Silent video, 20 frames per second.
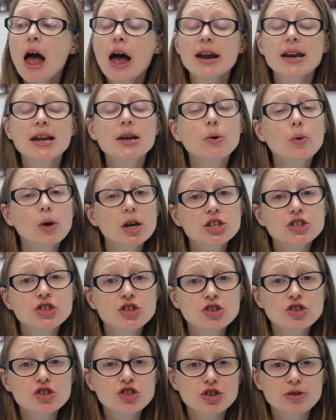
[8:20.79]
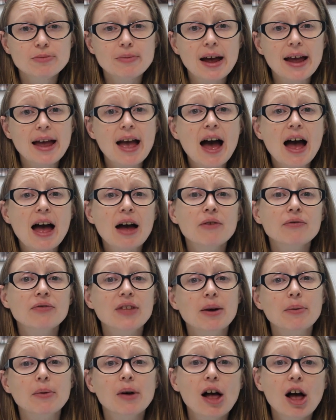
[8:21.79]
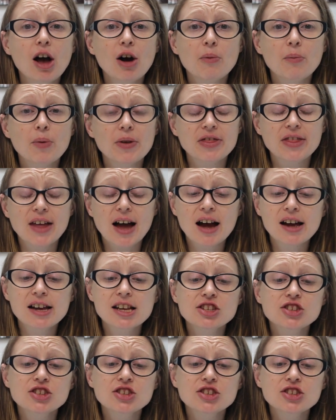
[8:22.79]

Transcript: Any questions you may have, they will help with that.